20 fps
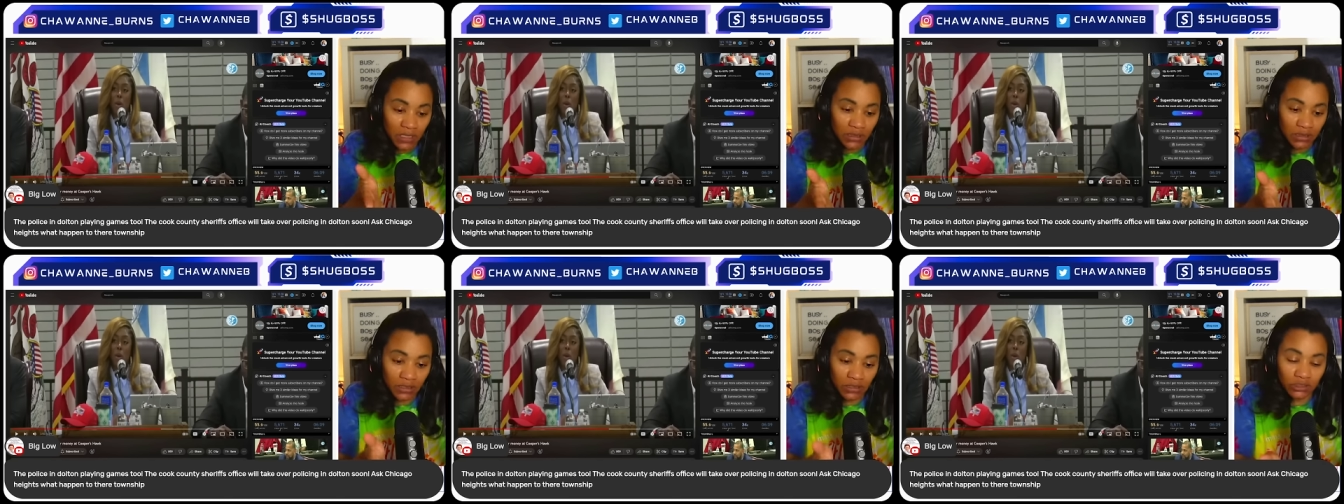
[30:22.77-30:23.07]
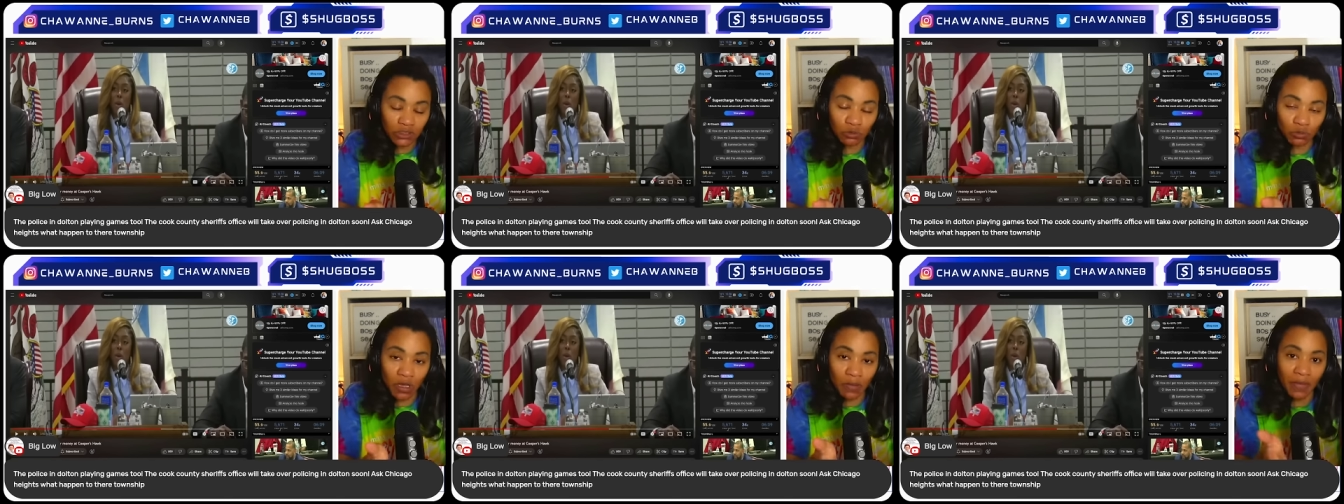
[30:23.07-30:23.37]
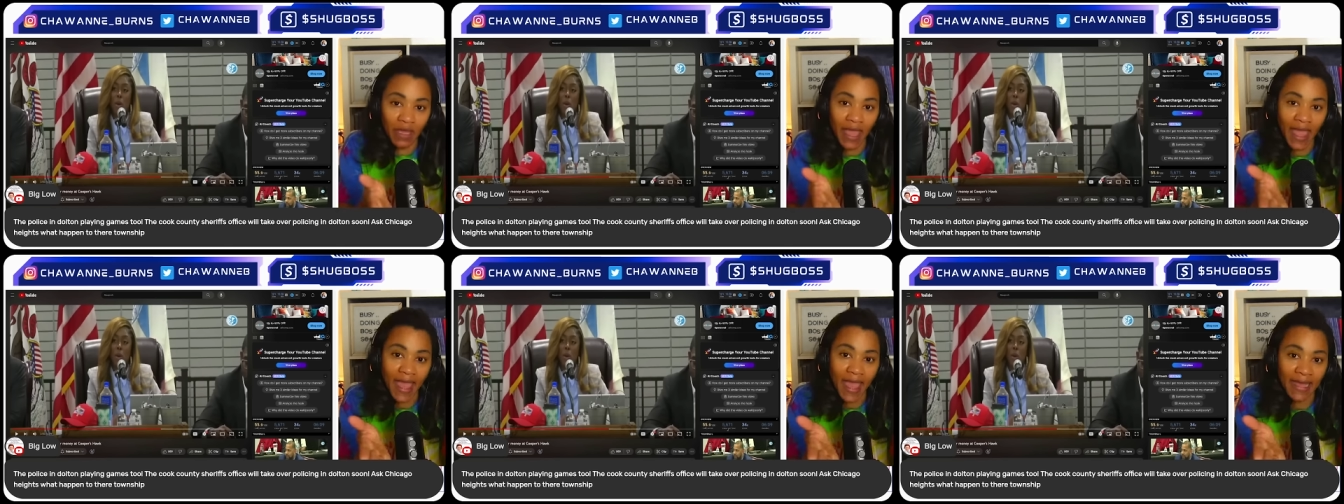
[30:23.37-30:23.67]
this
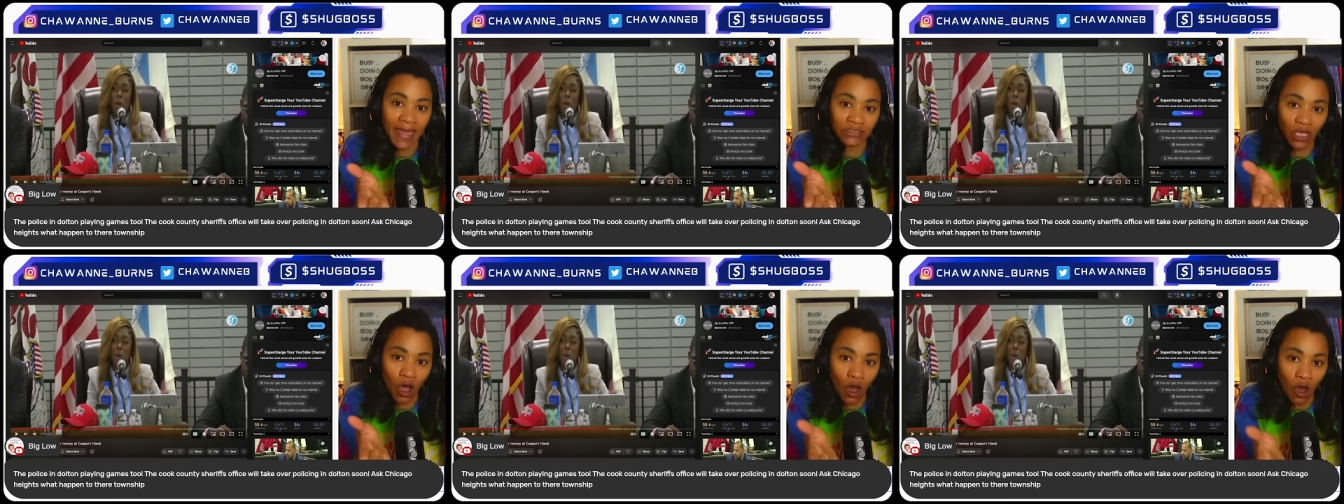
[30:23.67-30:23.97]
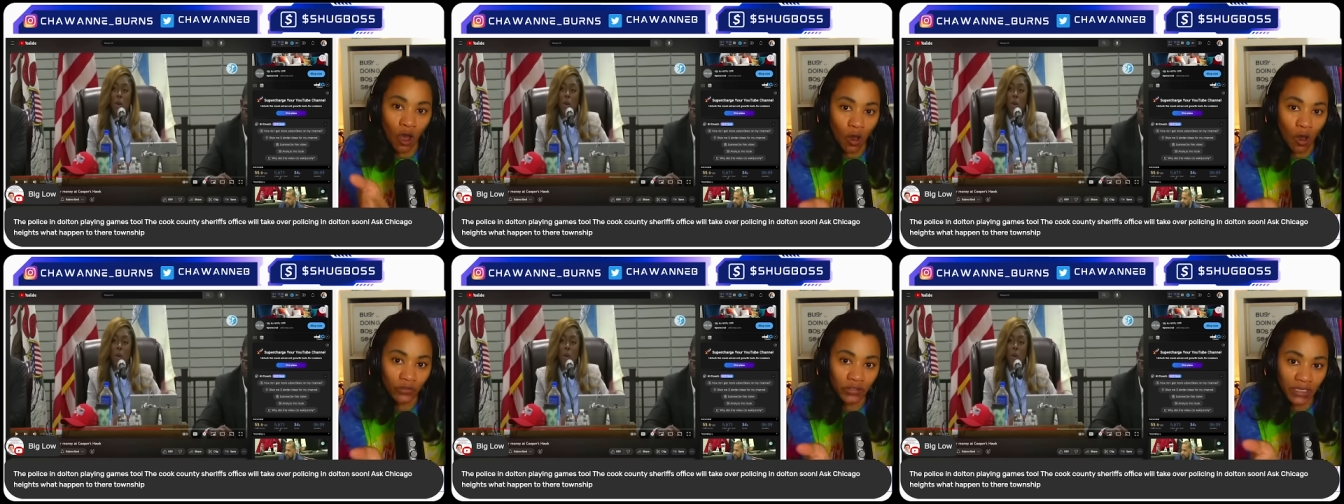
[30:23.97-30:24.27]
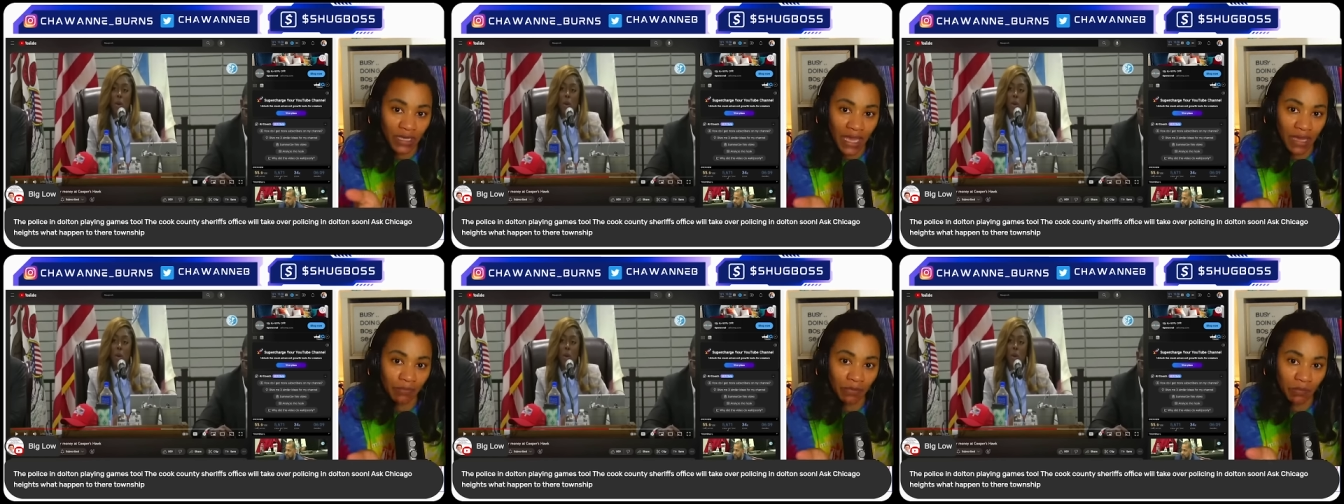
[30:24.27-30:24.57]
woman has all
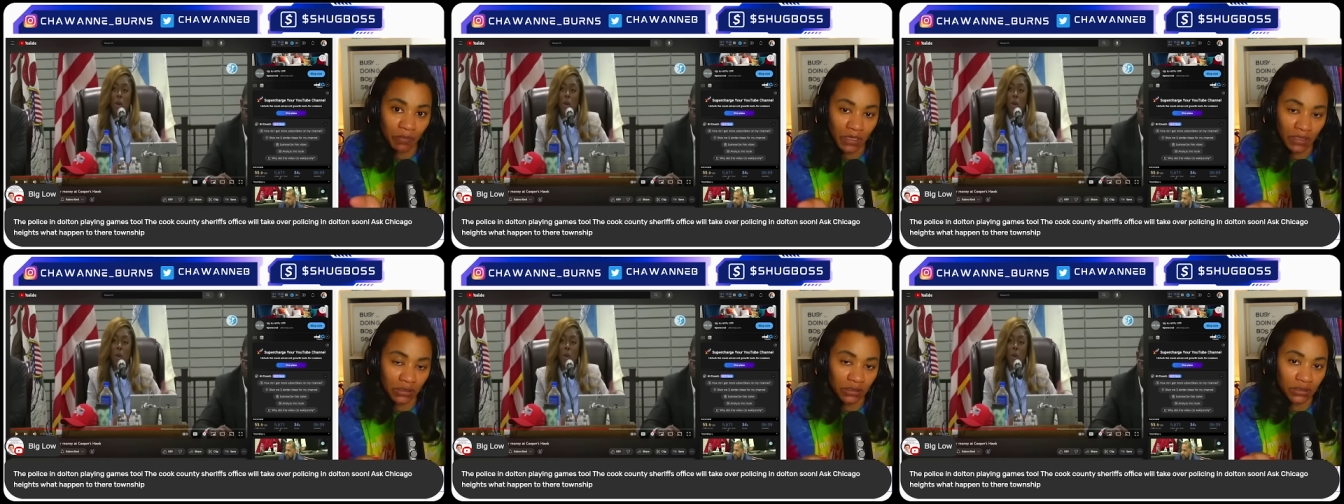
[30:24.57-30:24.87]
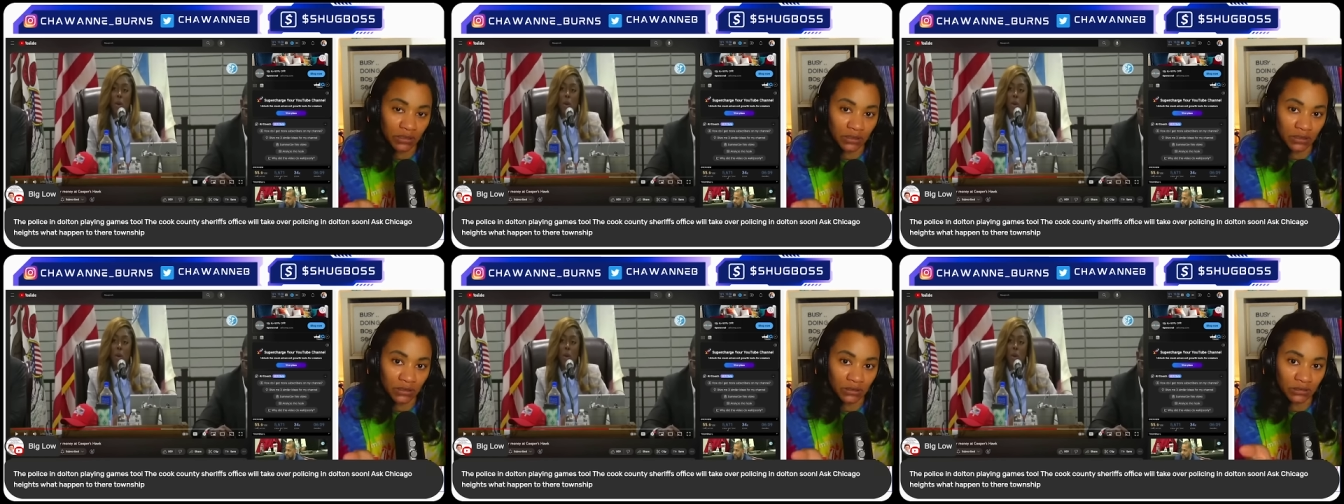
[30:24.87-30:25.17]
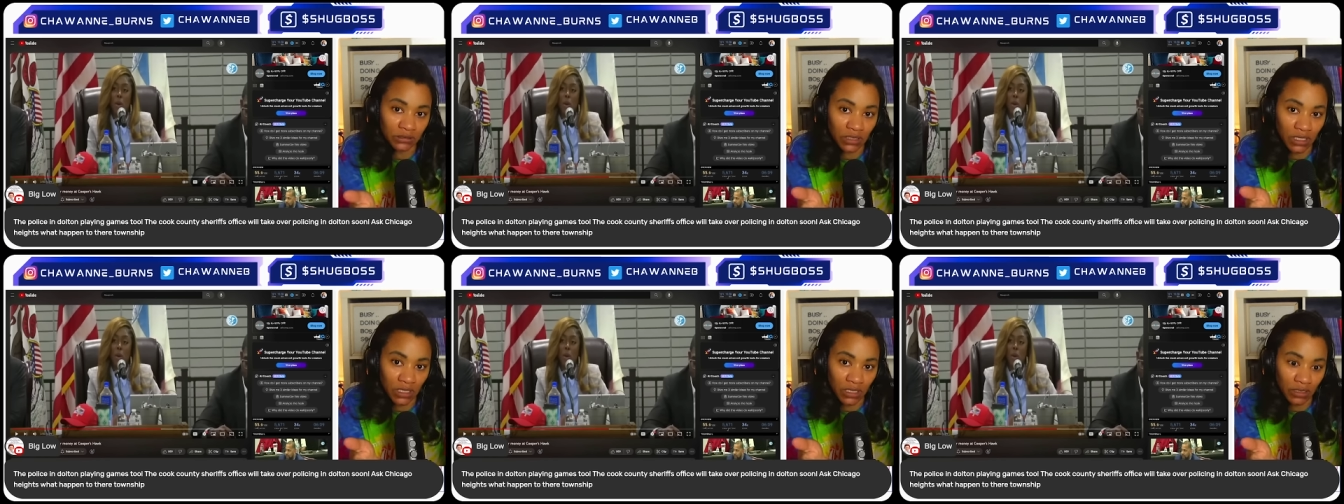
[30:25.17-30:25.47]
the
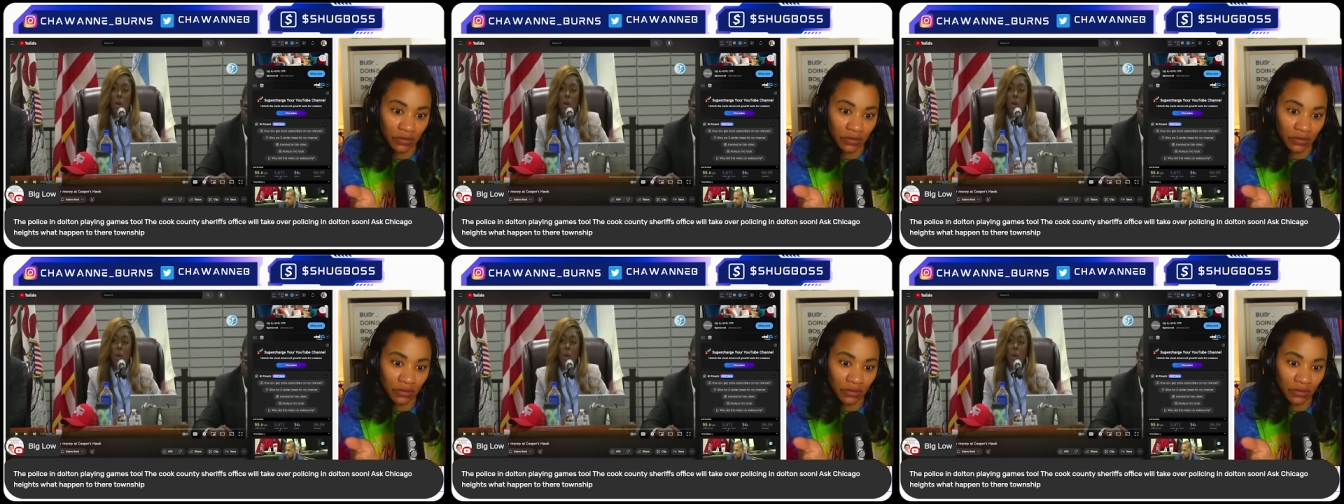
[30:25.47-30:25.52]
capabilities